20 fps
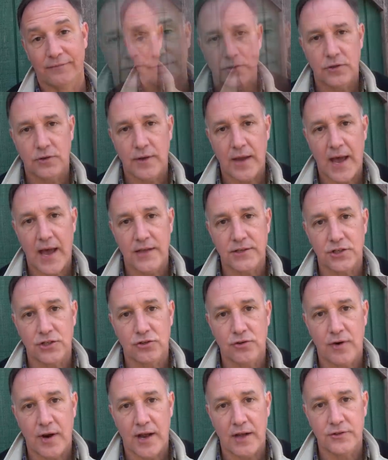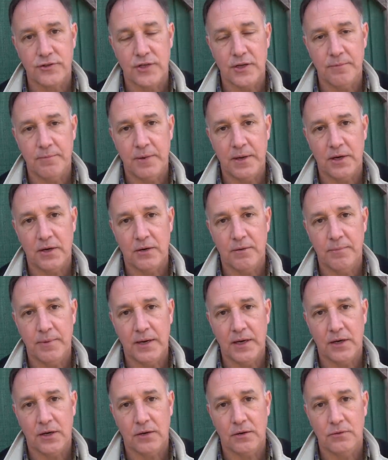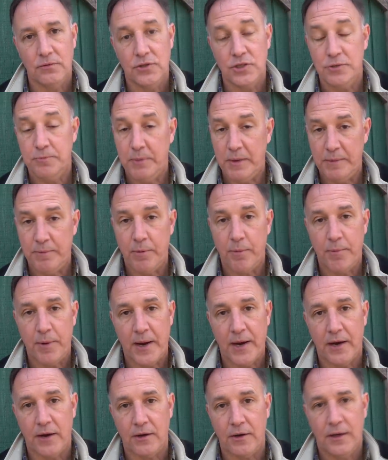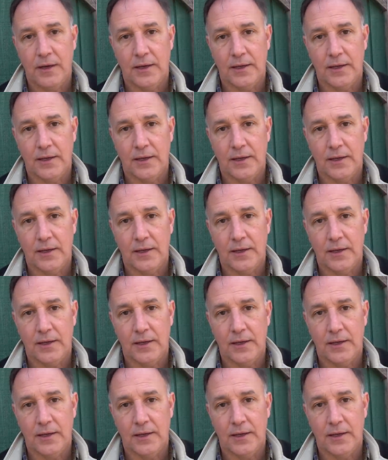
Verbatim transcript: So guys, as crowds get bigger and bigger, just be prepared.